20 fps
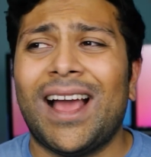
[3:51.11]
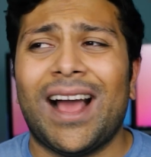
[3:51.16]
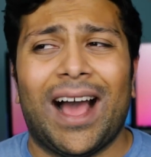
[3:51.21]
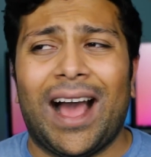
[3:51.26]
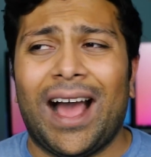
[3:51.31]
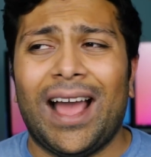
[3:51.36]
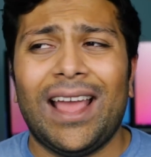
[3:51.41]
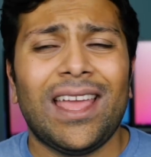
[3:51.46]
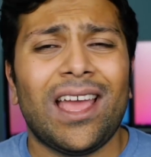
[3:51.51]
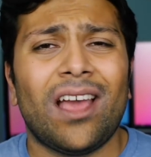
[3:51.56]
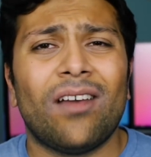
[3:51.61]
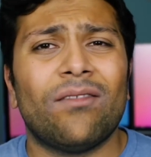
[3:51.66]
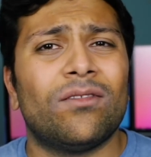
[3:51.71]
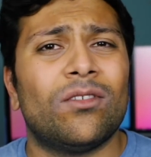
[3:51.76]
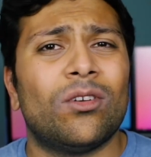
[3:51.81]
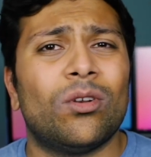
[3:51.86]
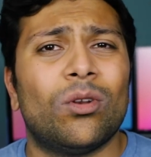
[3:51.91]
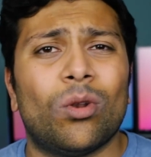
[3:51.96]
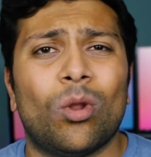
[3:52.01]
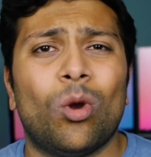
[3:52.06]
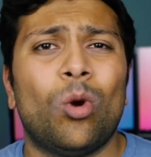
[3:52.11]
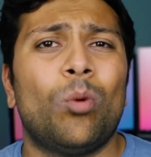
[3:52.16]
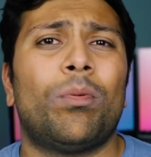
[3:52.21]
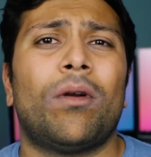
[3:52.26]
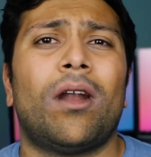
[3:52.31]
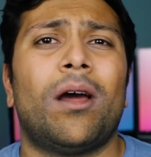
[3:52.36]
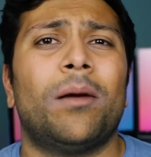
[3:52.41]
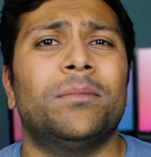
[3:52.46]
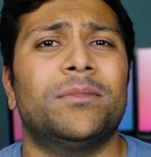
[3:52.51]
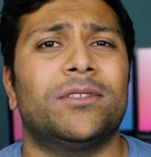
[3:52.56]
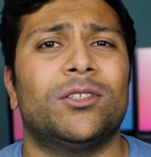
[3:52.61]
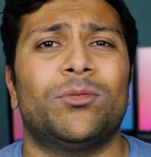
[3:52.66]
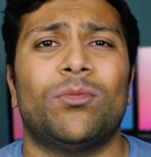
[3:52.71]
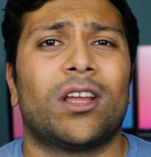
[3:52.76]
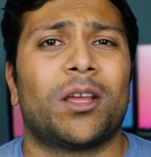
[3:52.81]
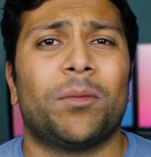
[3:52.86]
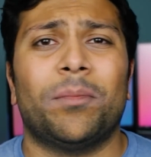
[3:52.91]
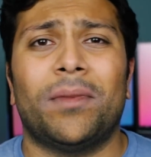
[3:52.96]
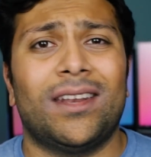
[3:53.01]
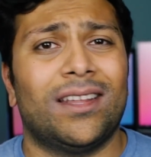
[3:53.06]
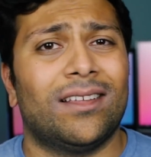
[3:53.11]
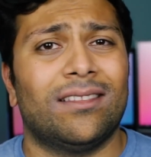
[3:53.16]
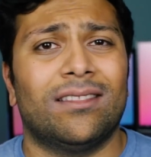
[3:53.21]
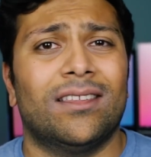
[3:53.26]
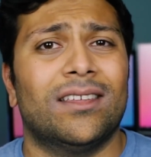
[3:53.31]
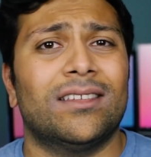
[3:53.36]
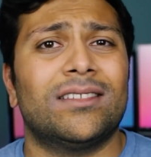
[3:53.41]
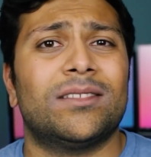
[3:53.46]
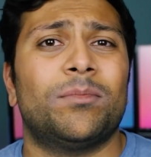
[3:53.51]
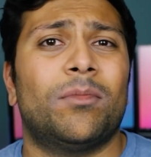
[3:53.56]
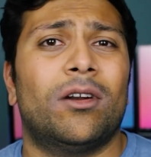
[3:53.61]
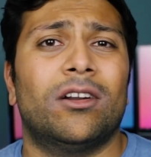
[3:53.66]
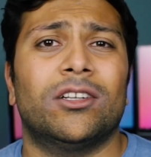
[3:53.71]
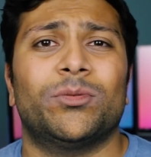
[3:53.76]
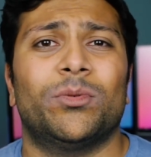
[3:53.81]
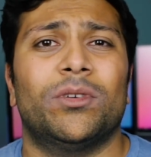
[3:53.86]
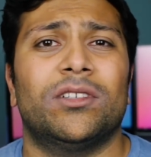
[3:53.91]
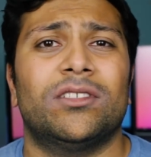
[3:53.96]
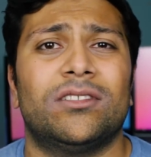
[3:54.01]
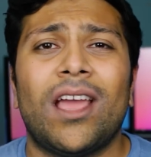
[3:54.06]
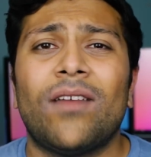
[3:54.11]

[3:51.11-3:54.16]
I have no problems in recommending this smart switch.